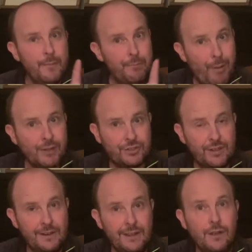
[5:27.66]
But
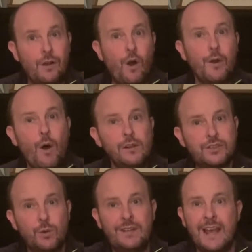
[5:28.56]
God
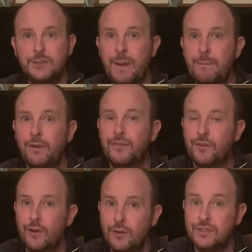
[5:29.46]
also takes people
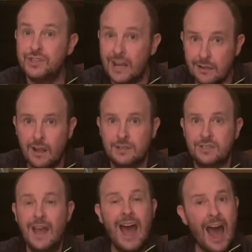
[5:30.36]
through
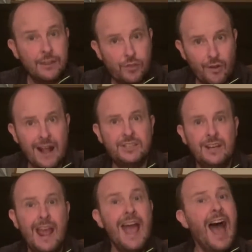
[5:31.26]
sickness and
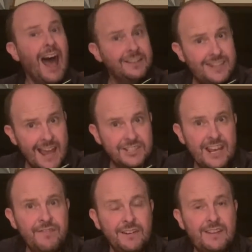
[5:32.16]
tragedy and, yes,
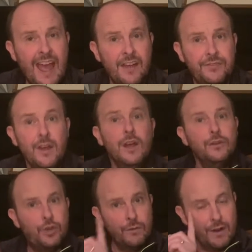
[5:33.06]
even death
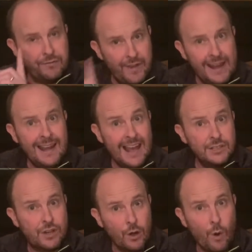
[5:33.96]
to reveal
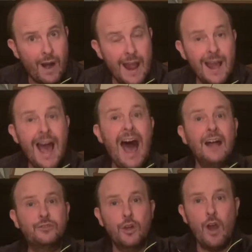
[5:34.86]
his glory
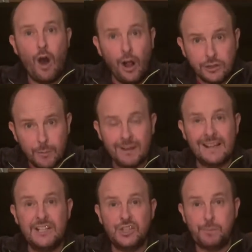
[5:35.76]
and to
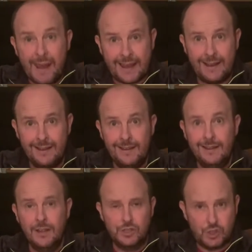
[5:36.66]
ultimately speak,
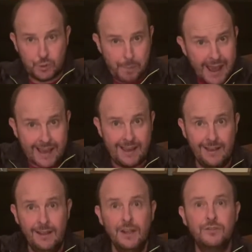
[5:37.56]
speak
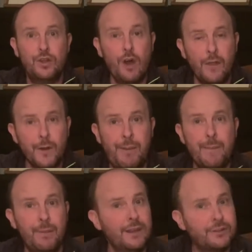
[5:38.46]
to other
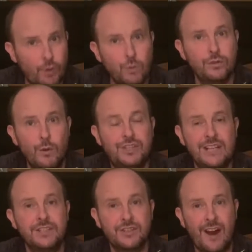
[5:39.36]
people that don't know
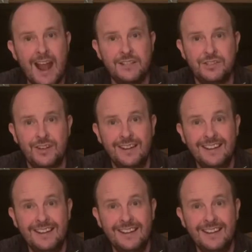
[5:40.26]
Jesus Christ.